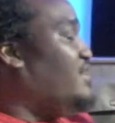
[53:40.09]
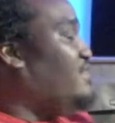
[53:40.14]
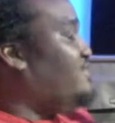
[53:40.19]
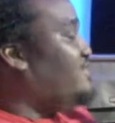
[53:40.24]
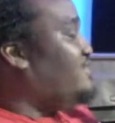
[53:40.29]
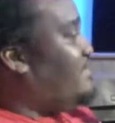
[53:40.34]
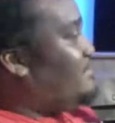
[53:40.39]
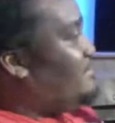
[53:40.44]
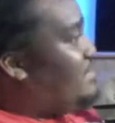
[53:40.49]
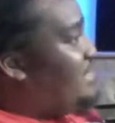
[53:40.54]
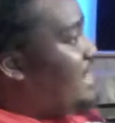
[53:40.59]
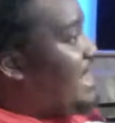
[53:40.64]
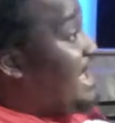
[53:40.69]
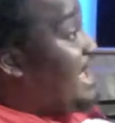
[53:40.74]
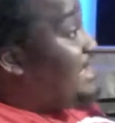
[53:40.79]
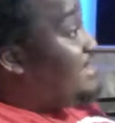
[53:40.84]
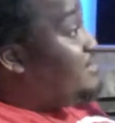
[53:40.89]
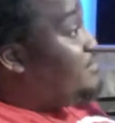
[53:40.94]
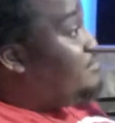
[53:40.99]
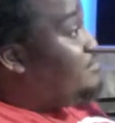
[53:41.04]
I was like, man,
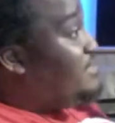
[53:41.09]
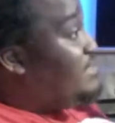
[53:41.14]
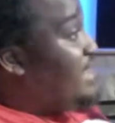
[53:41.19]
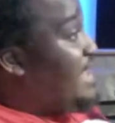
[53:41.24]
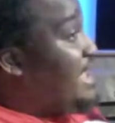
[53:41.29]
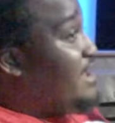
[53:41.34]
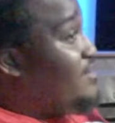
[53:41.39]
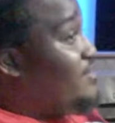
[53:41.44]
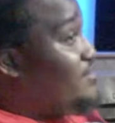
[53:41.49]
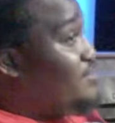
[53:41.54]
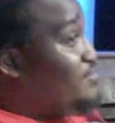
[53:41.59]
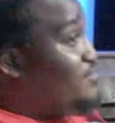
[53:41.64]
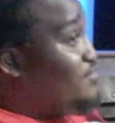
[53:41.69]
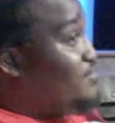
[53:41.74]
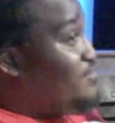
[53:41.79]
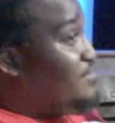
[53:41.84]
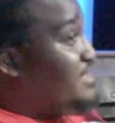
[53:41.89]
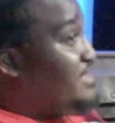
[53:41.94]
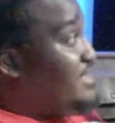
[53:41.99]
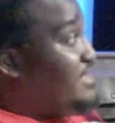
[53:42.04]
I could be at home